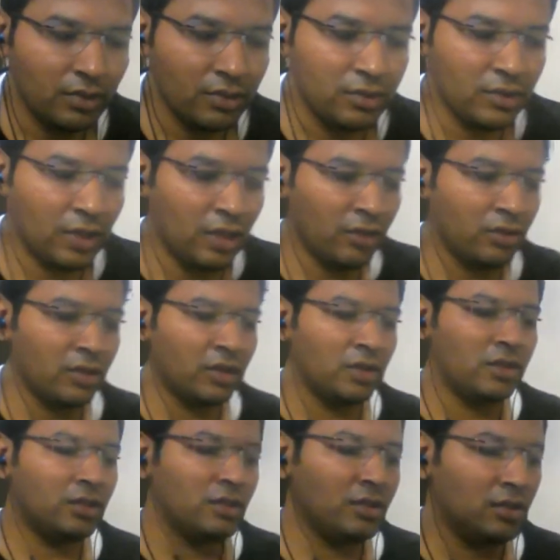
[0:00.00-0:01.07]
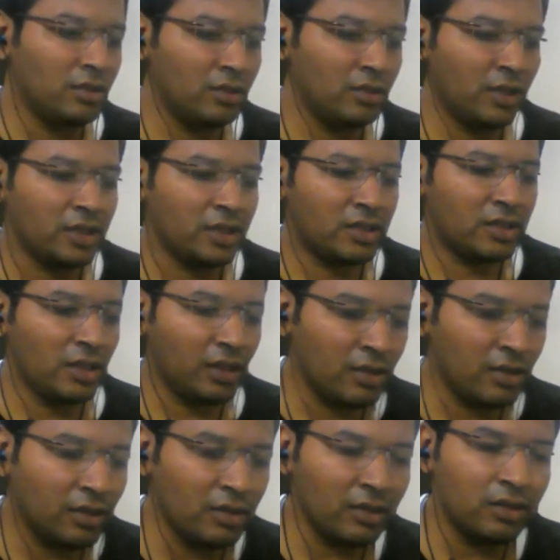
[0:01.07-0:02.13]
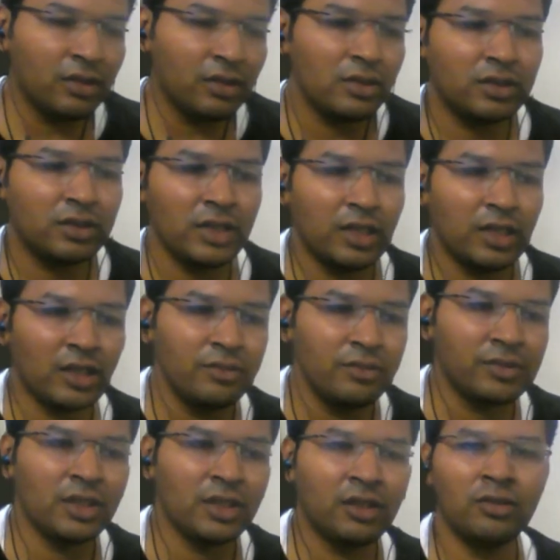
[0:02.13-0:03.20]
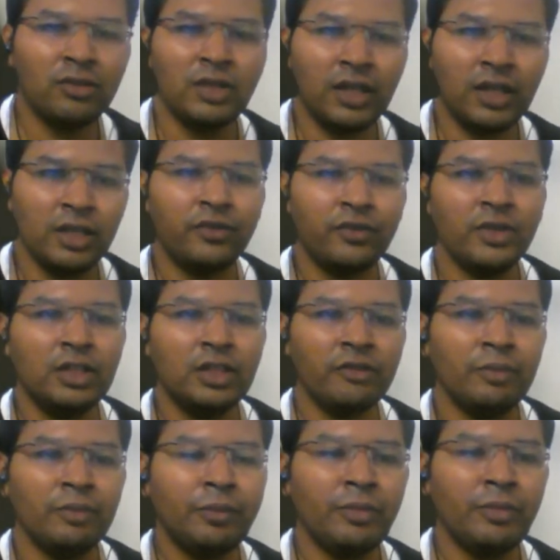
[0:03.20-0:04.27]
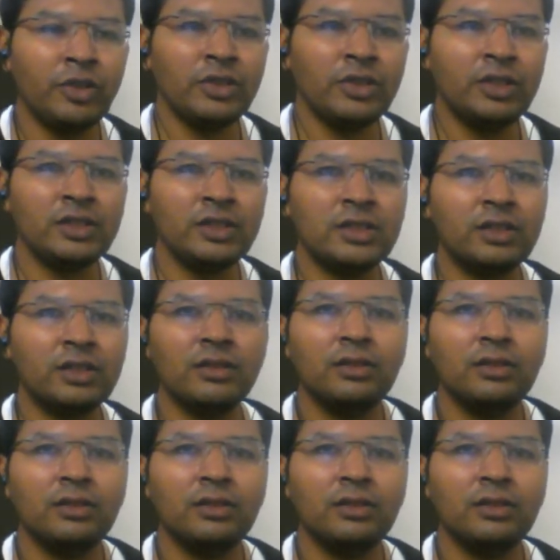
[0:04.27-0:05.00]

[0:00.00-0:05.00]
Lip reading: Now the next thing that comes around like for interview preparation is